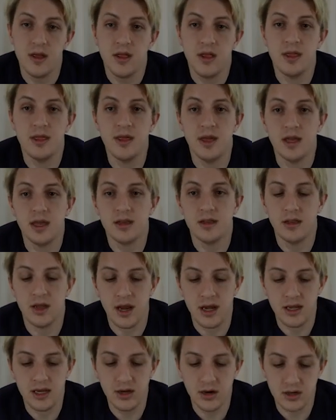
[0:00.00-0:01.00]
then
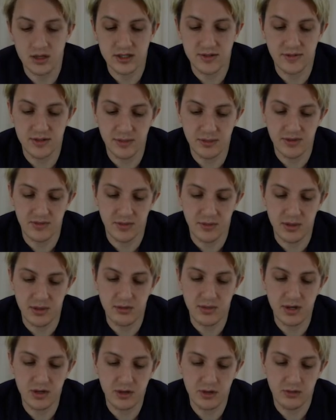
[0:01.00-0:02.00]
any cards flipped from the
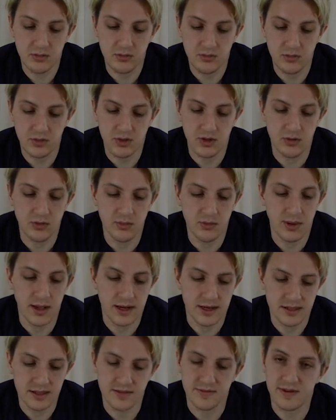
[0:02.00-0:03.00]
middle will go
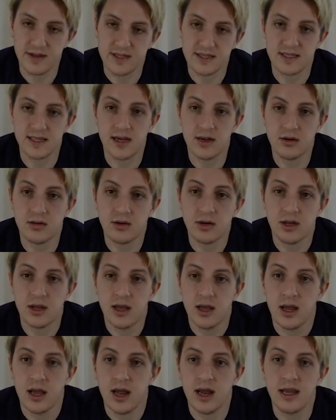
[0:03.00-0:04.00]
back to face down,
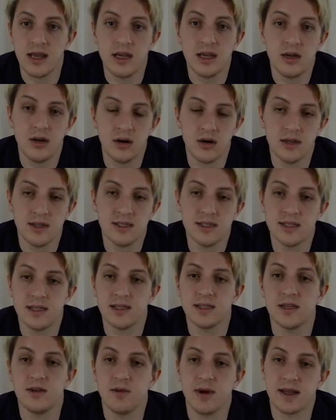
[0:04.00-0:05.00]
and any cards
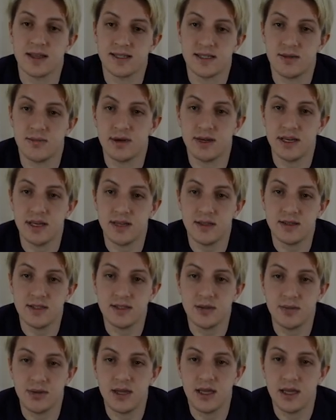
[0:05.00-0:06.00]
that you ask somebody else
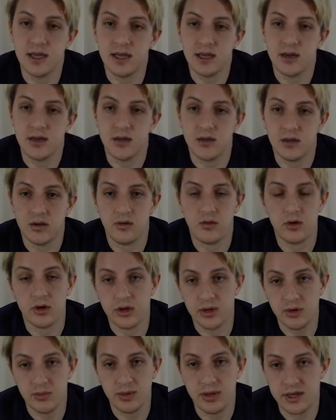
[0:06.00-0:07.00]
to play, or
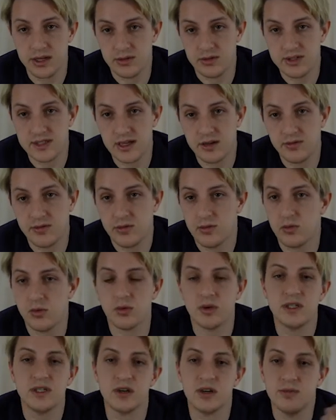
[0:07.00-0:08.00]
you played yourself, will
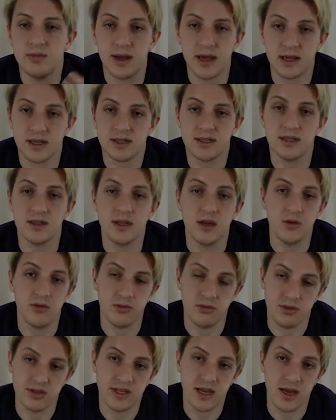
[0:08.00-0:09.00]
return back to the
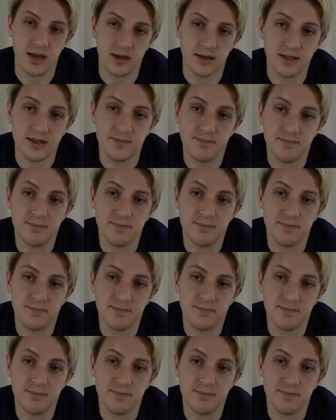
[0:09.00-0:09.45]
owner's hand.